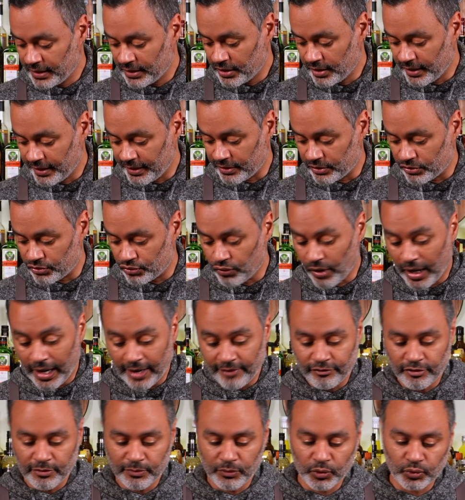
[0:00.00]
and dry
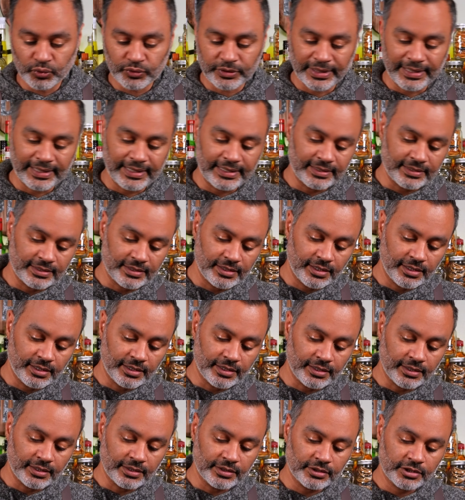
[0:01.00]
vermouth, and
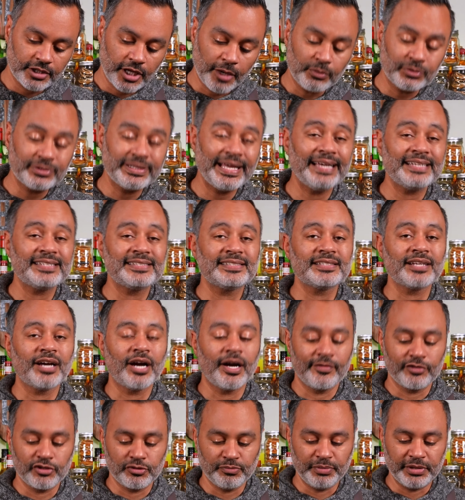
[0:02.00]
a couple dashes of
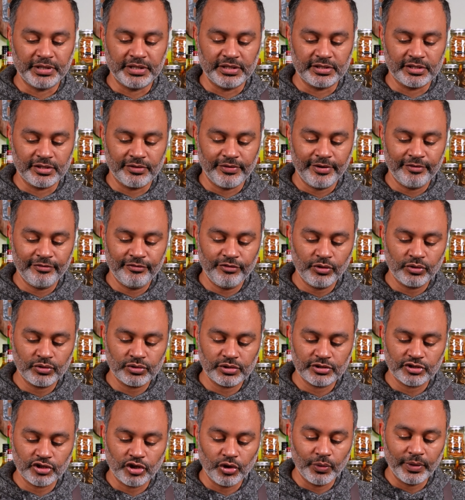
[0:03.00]
orange bitters. All right, folks,
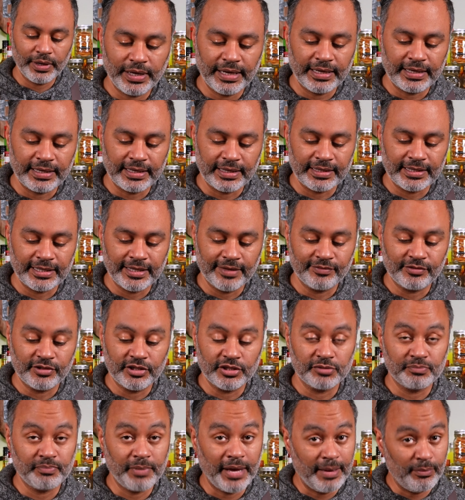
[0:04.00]
let's go ahead and give
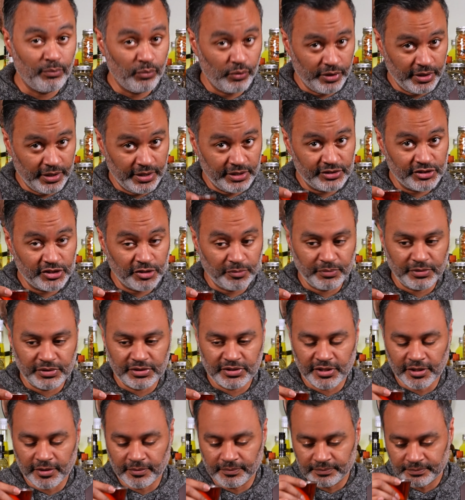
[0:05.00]
this bad boy a sippy
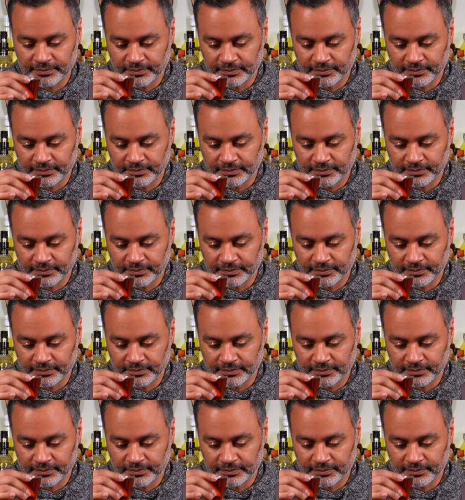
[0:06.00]
sip.